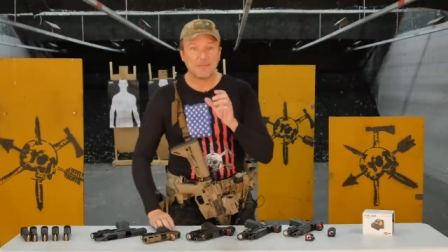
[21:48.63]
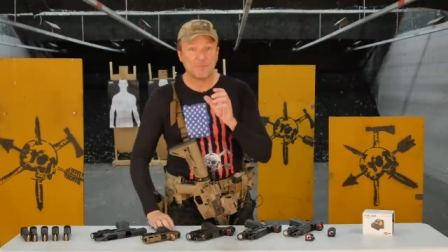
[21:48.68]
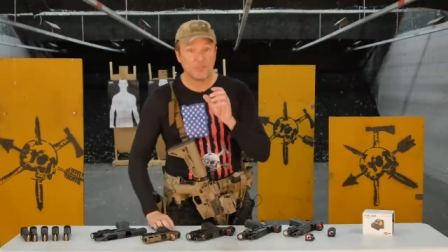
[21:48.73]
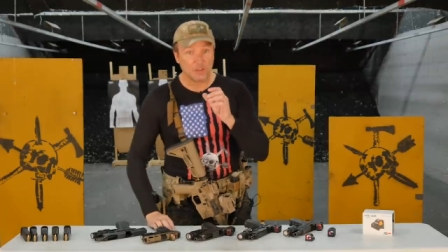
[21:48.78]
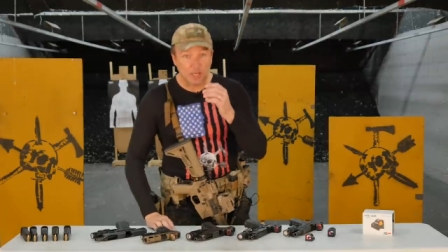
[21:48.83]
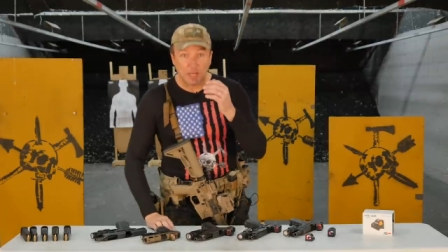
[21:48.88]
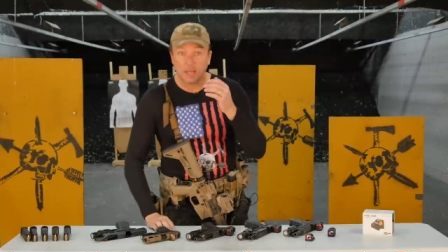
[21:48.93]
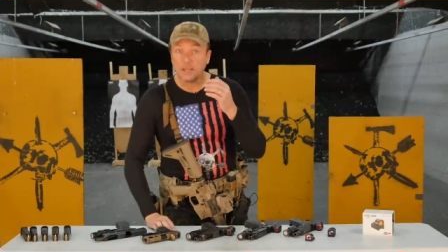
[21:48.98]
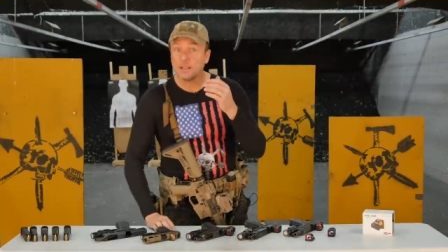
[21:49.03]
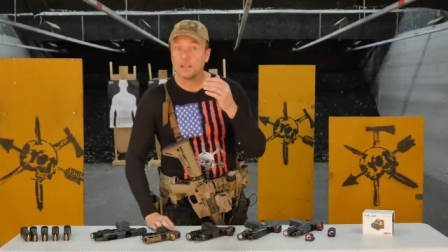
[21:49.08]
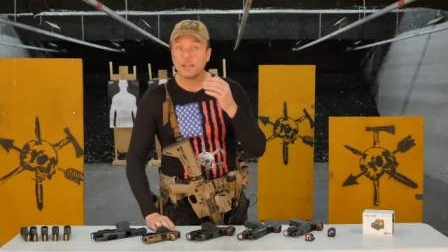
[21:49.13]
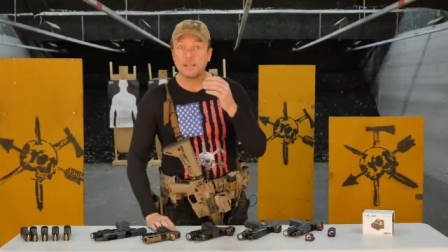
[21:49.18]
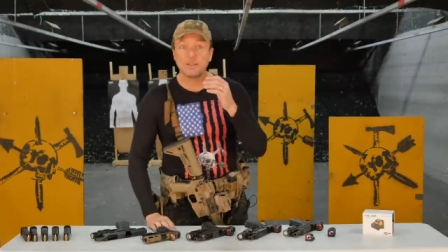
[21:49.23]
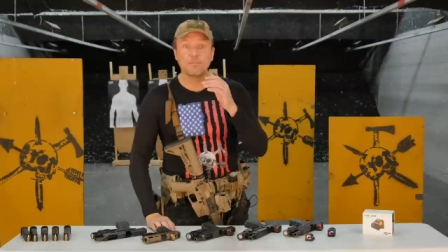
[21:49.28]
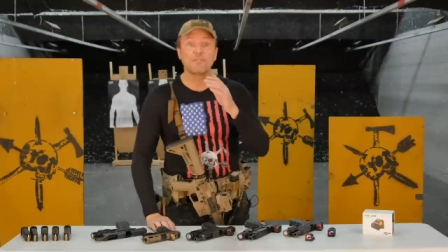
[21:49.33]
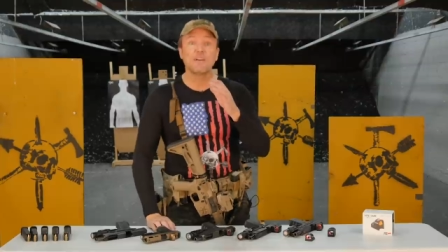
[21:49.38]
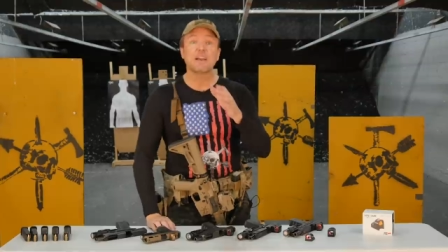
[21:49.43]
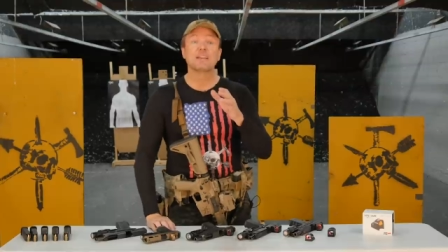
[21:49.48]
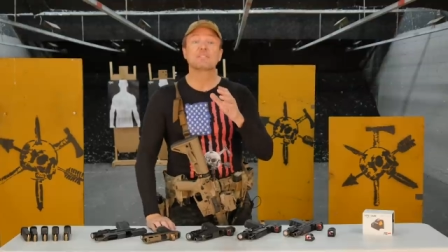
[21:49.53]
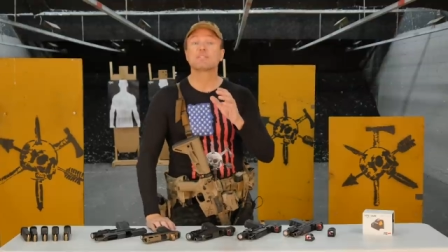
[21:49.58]
if you're gonna
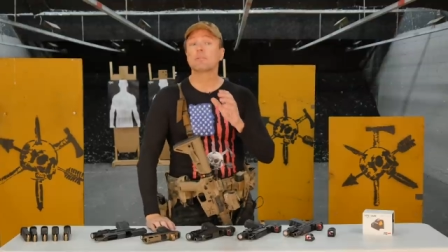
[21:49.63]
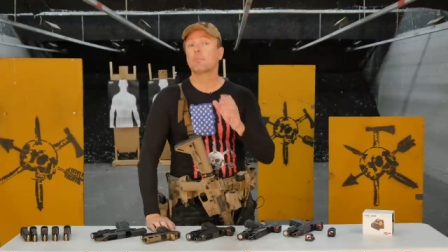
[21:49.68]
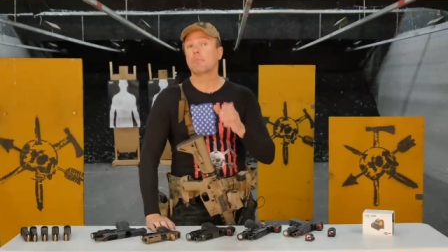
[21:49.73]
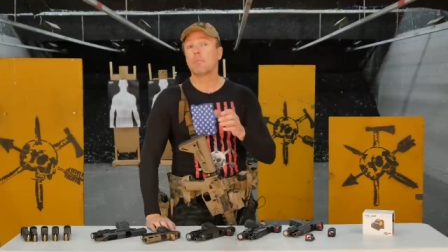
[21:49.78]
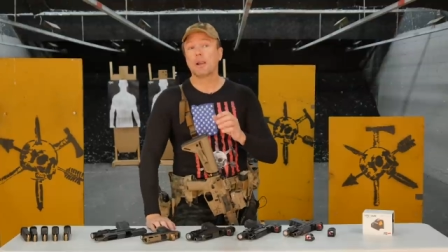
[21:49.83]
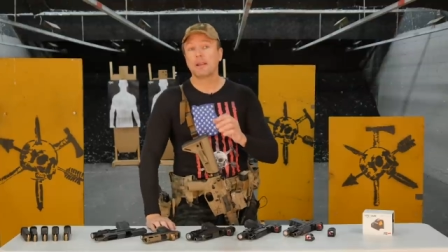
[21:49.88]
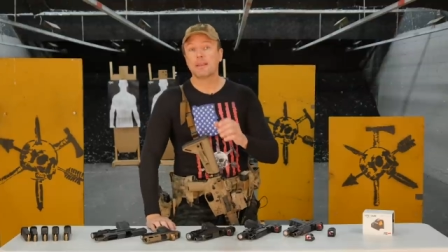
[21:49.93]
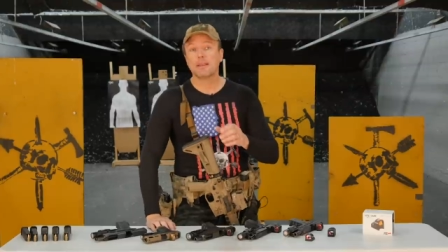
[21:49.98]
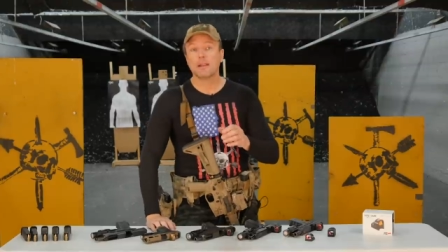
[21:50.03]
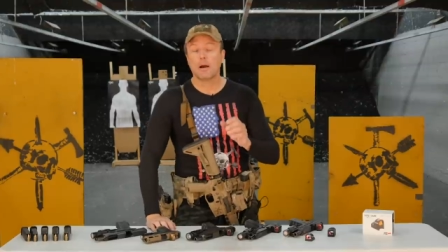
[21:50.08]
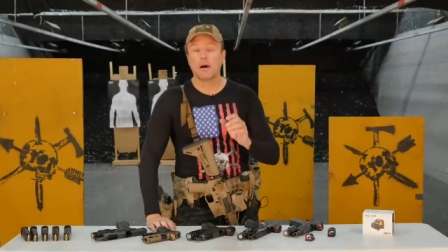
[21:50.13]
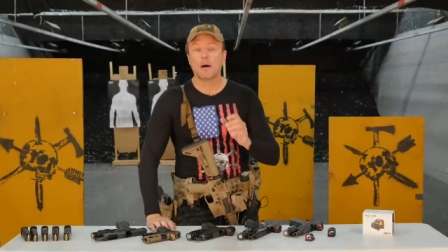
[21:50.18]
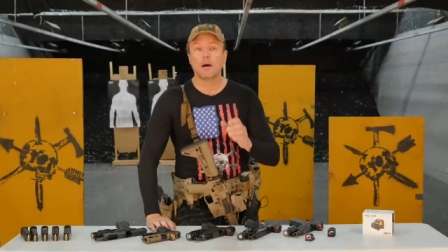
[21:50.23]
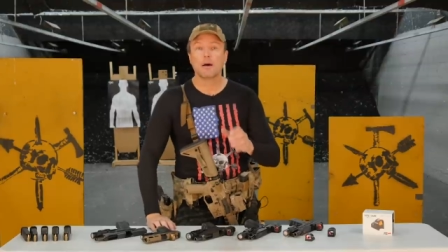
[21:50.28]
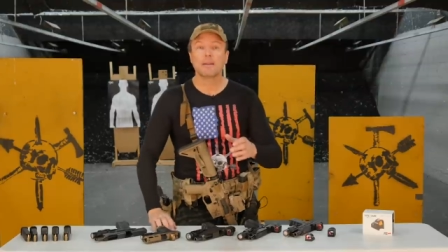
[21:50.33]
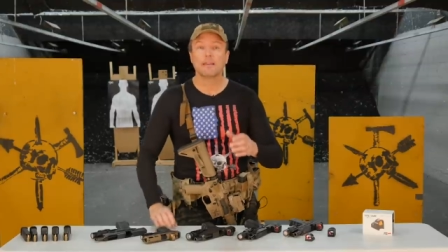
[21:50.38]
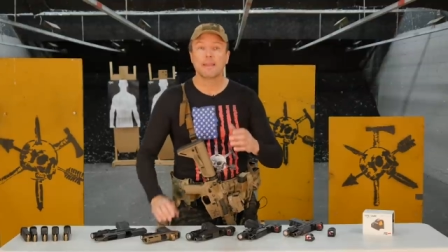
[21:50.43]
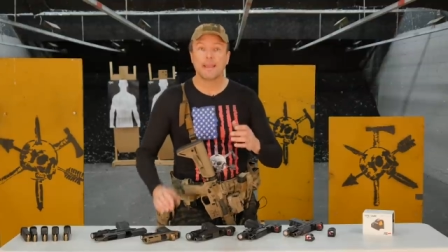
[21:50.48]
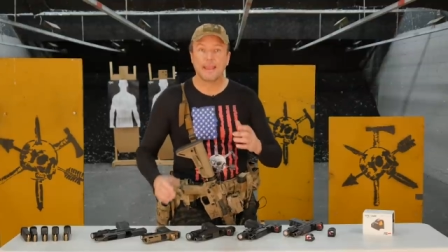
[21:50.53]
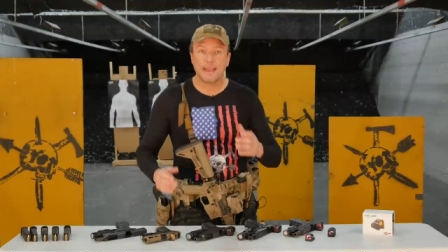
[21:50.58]
invest the money
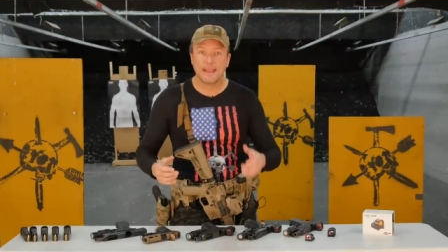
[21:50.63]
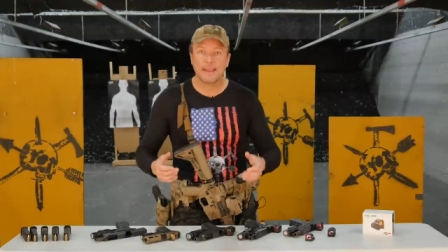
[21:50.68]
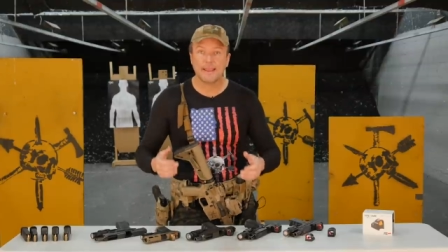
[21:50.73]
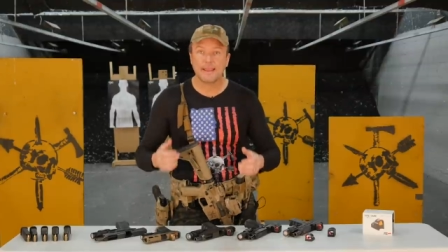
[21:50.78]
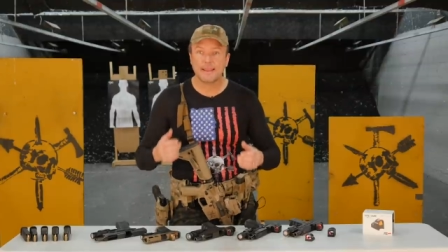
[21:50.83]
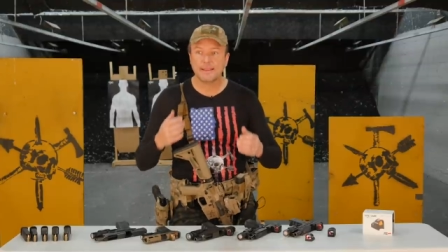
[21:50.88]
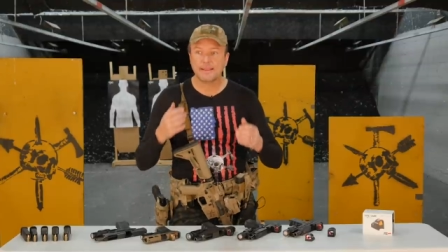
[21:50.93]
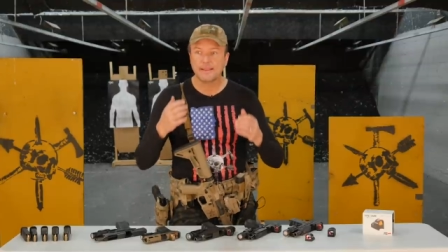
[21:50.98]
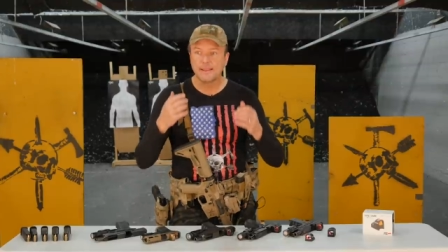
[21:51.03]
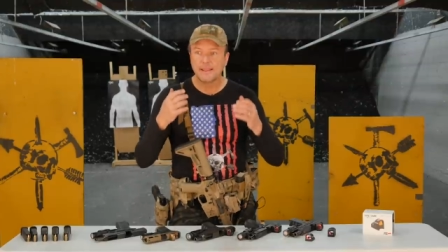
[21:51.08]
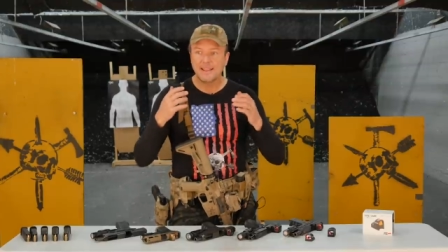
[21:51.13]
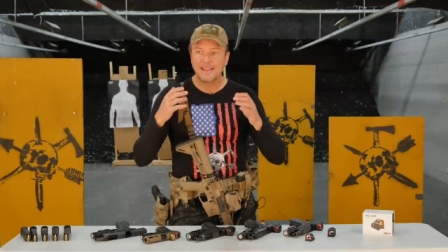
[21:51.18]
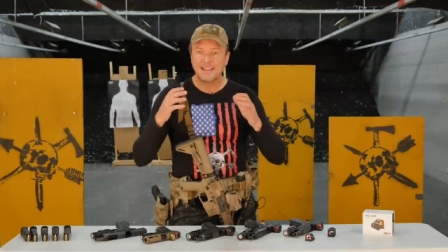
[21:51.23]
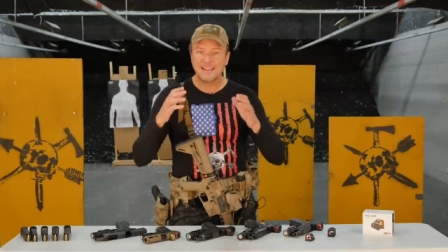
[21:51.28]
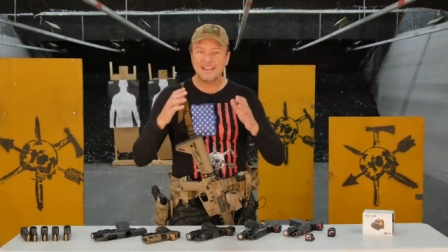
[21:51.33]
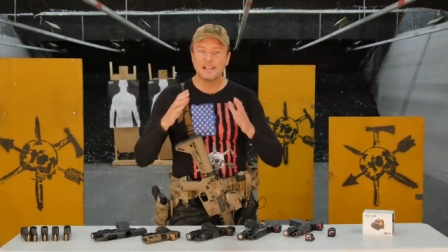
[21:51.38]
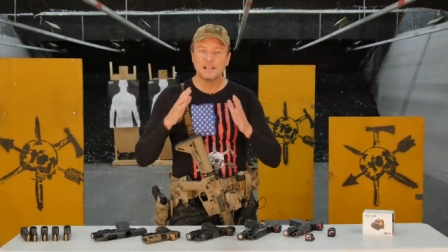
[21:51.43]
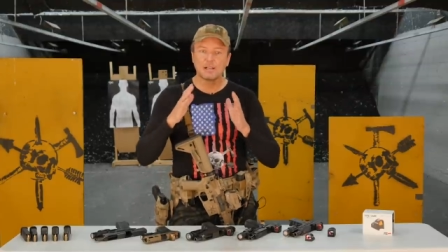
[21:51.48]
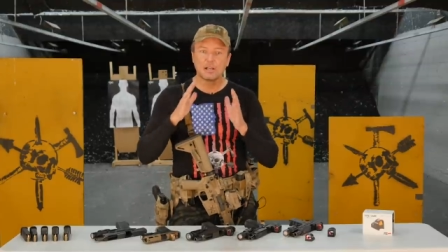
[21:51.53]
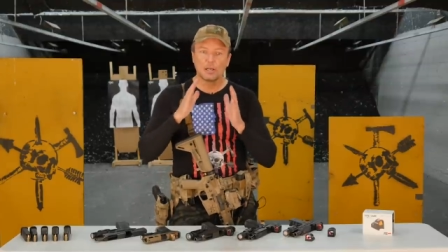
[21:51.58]
on a
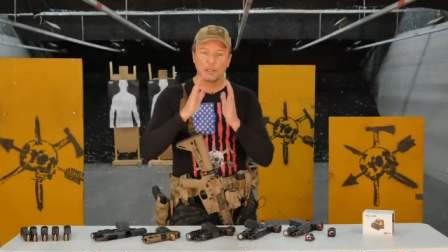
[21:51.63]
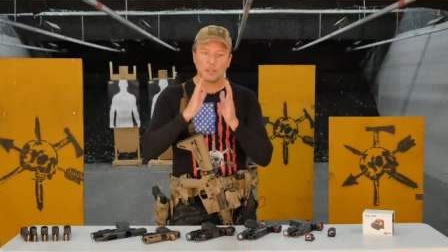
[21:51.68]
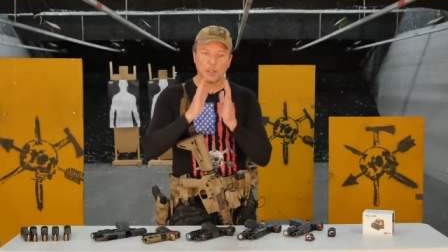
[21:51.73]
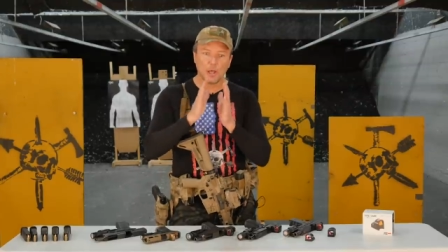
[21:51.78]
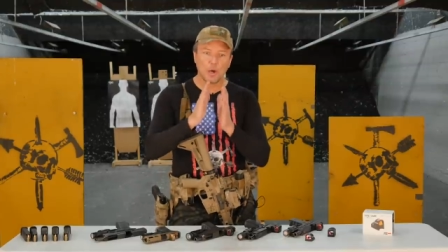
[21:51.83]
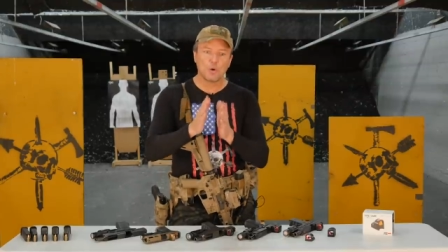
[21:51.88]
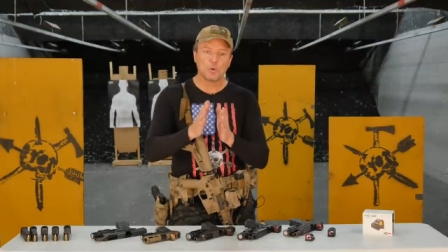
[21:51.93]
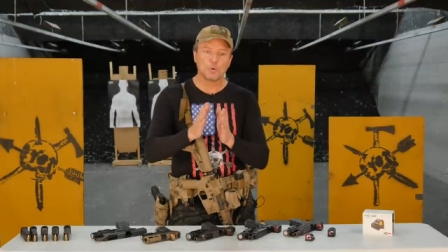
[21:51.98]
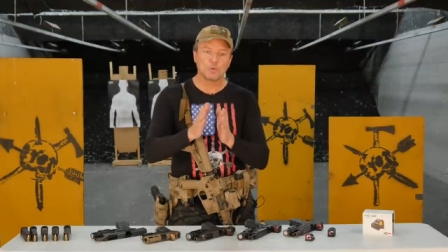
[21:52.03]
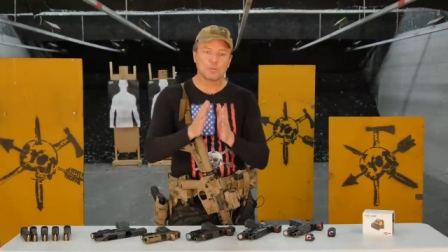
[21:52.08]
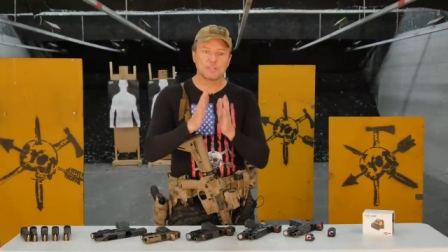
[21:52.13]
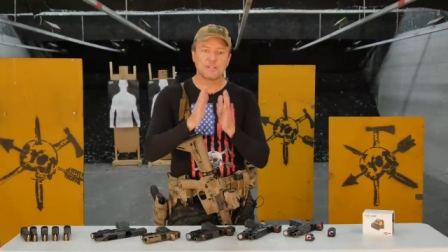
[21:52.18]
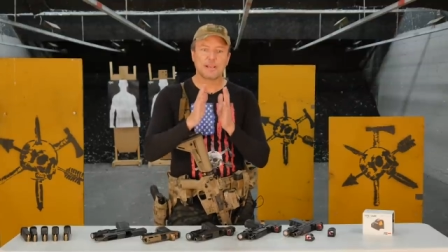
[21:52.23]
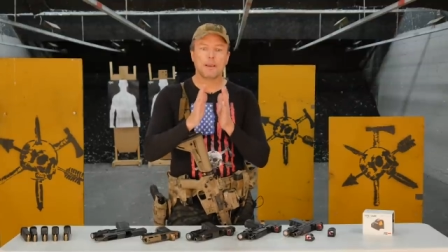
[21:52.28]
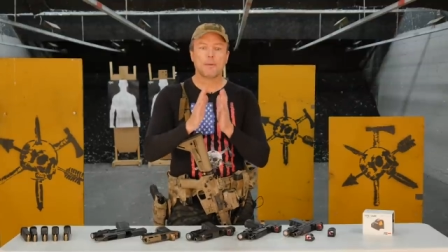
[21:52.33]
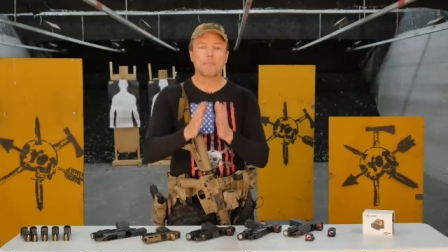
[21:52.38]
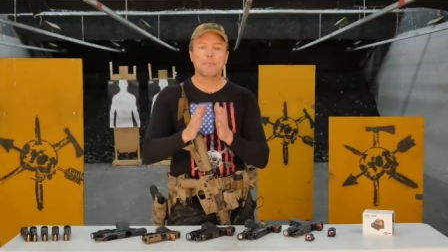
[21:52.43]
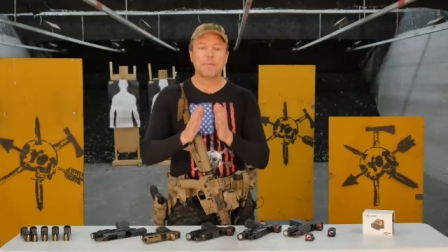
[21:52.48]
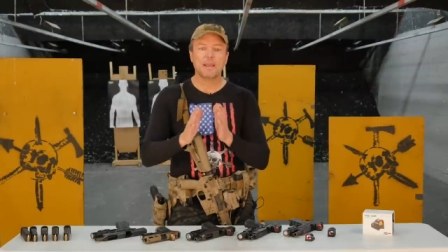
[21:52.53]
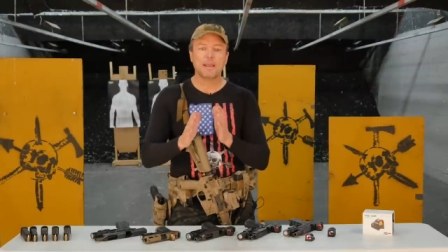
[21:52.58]
enclosed
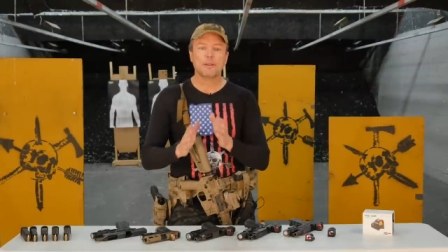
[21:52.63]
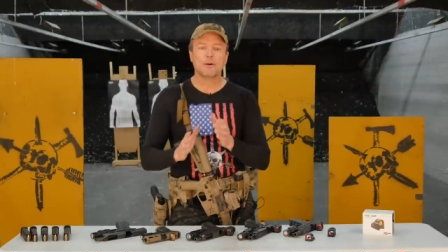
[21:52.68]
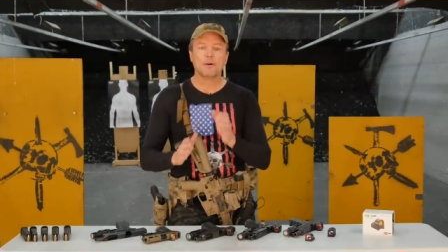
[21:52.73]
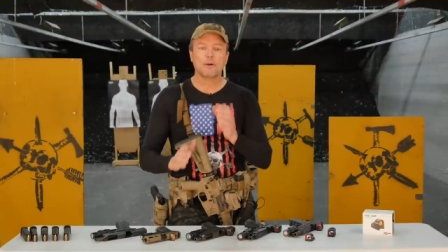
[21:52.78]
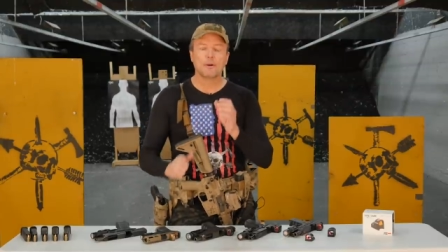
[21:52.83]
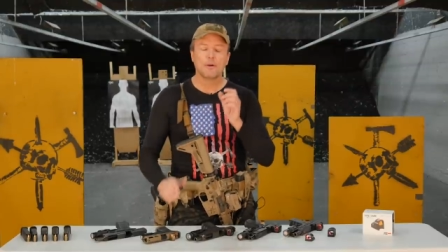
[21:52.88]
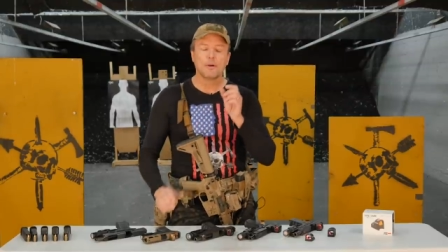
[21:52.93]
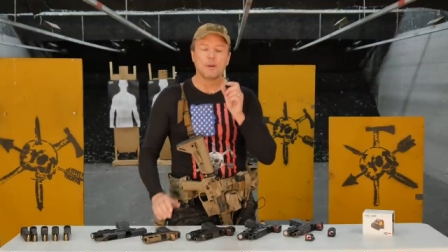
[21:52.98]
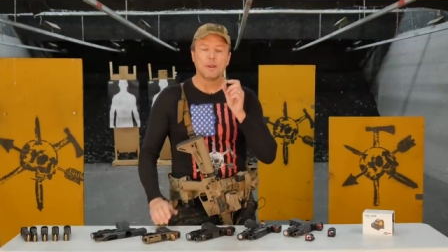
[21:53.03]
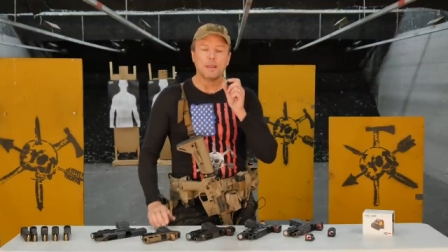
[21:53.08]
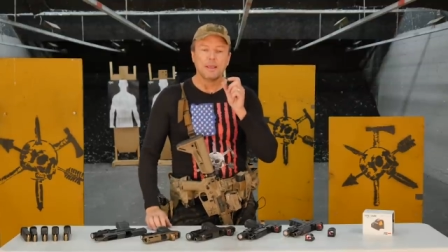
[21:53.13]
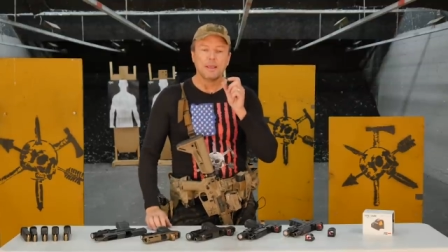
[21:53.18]
emitter,